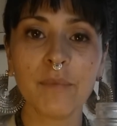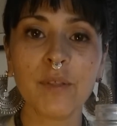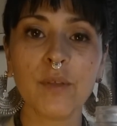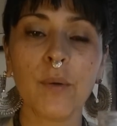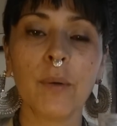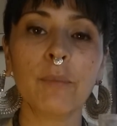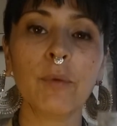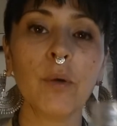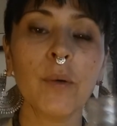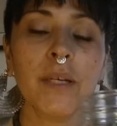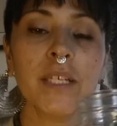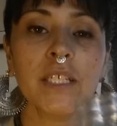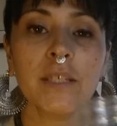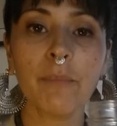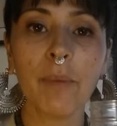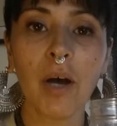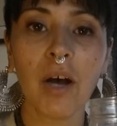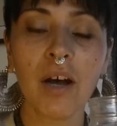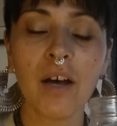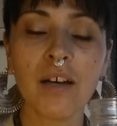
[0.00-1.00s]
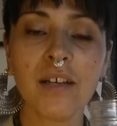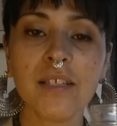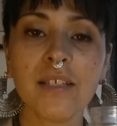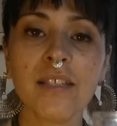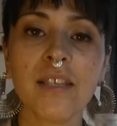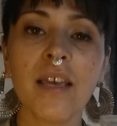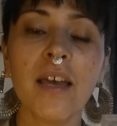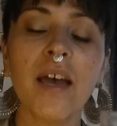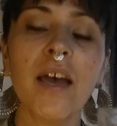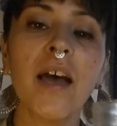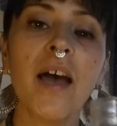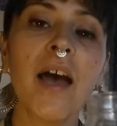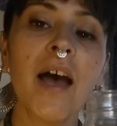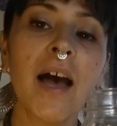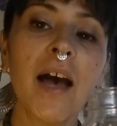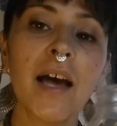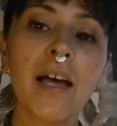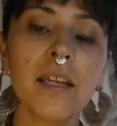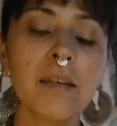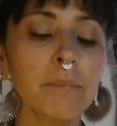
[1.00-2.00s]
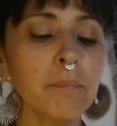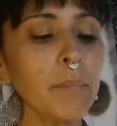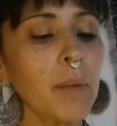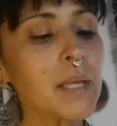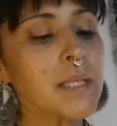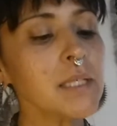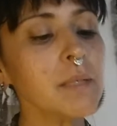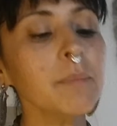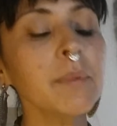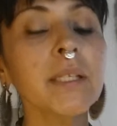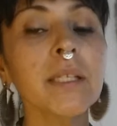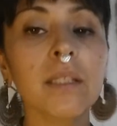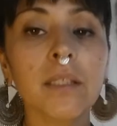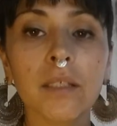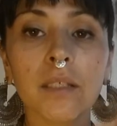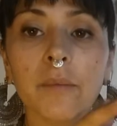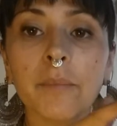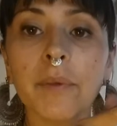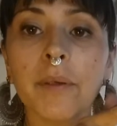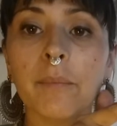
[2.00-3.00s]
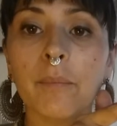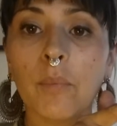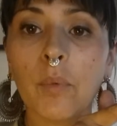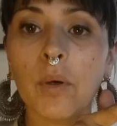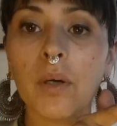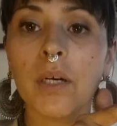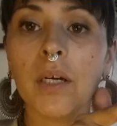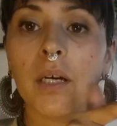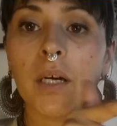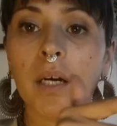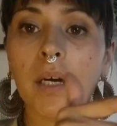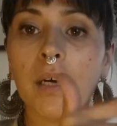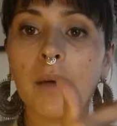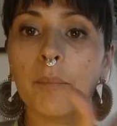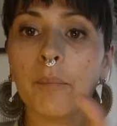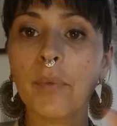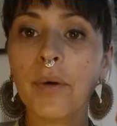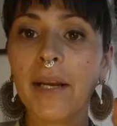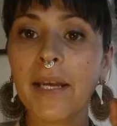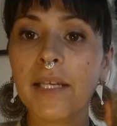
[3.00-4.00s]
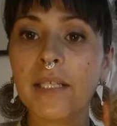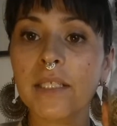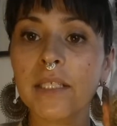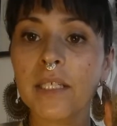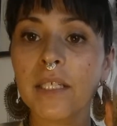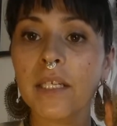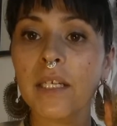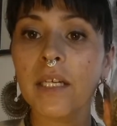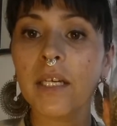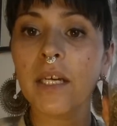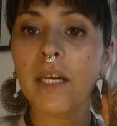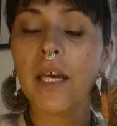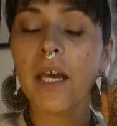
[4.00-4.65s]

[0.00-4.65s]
So I'm going to pause, add possibly a little bit more brandy,